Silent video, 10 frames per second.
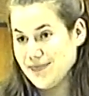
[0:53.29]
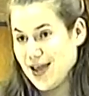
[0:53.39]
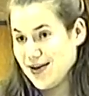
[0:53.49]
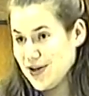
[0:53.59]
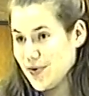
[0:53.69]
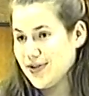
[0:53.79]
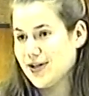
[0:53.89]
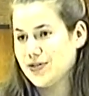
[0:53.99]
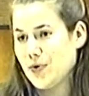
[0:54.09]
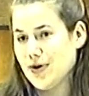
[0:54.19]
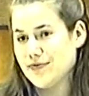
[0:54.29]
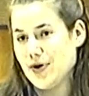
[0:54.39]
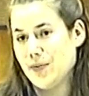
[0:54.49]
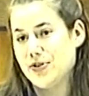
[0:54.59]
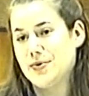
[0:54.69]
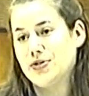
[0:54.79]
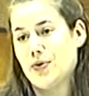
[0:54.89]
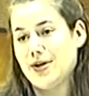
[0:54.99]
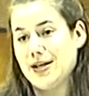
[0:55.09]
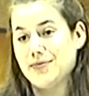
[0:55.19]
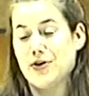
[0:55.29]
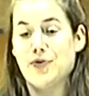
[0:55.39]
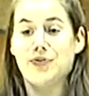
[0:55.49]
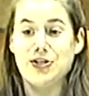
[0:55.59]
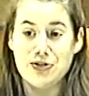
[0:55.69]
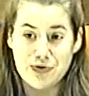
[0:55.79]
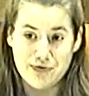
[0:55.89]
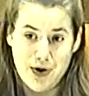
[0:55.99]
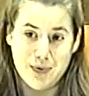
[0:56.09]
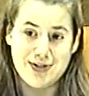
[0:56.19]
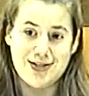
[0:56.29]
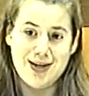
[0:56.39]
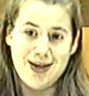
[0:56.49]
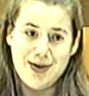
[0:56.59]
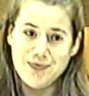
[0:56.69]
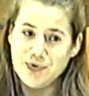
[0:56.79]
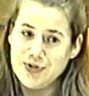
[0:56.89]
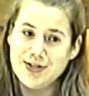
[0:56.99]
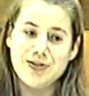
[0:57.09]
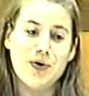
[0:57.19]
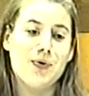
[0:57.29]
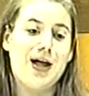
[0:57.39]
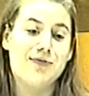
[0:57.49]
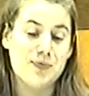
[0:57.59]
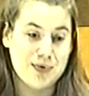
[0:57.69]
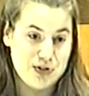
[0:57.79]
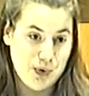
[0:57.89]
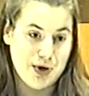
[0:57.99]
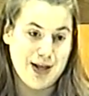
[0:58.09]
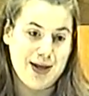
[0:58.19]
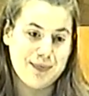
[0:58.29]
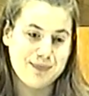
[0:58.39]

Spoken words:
And he won the electoral vote with a majority of only 2 votes, which isn't a whole lot of a majority.